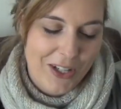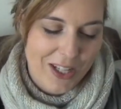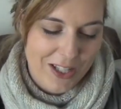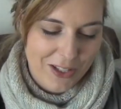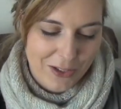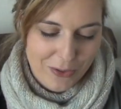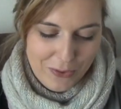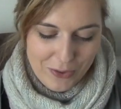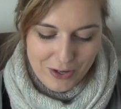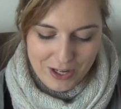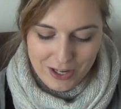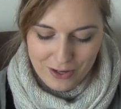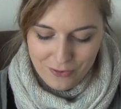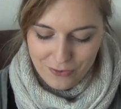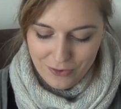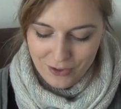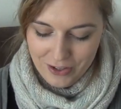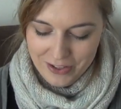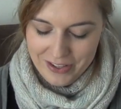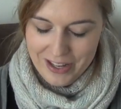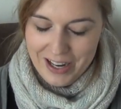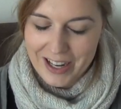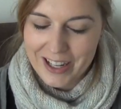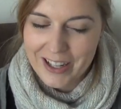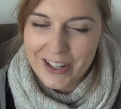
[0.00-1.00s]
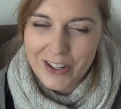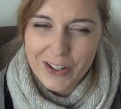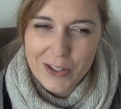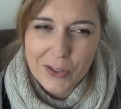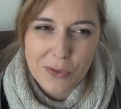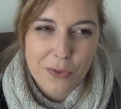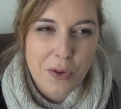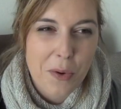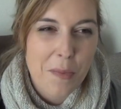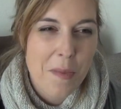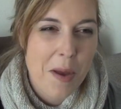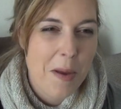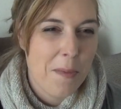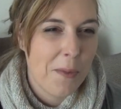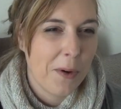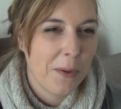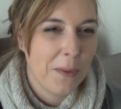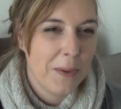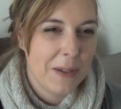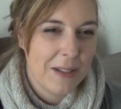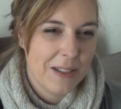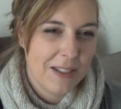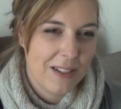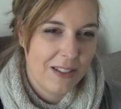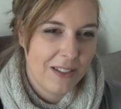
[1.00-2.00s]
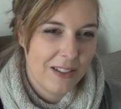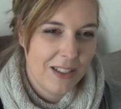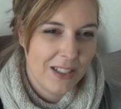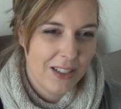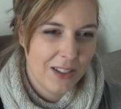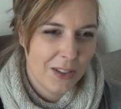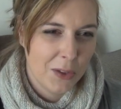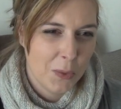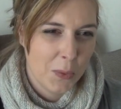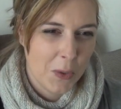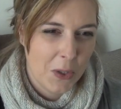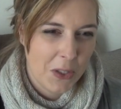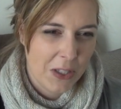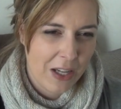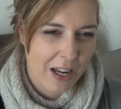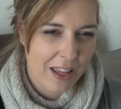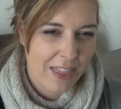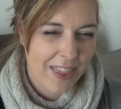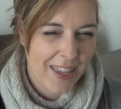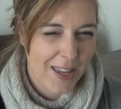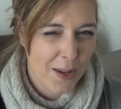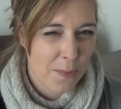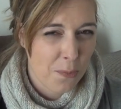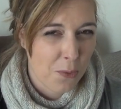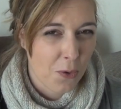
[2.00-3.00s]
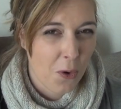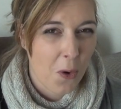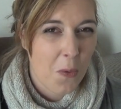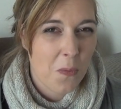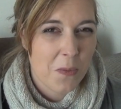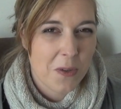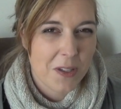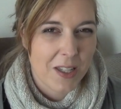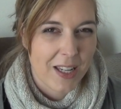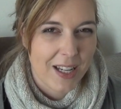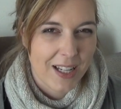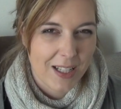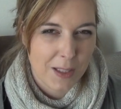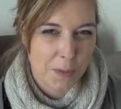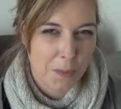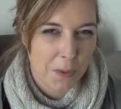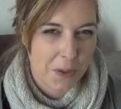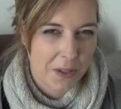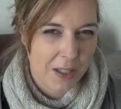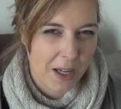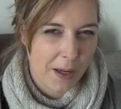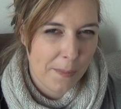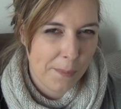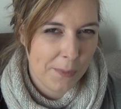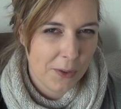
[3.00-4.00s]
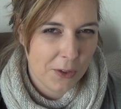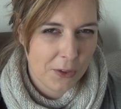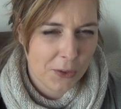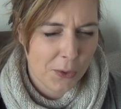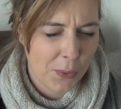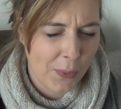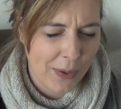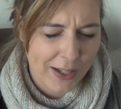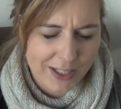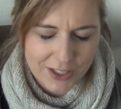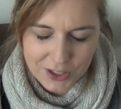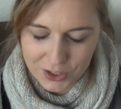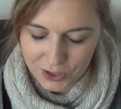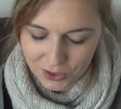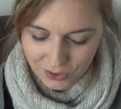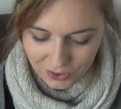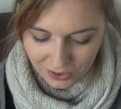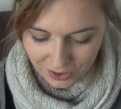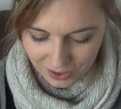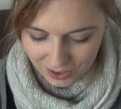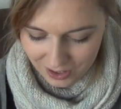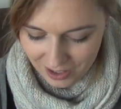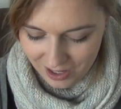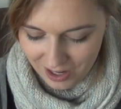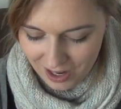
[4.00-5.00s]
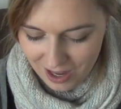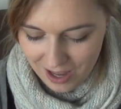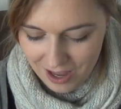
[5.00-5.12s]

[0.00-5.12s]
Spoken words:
that's really fun. I can't remember what's on the other one. I think broomsticks, but I'm not quite sure.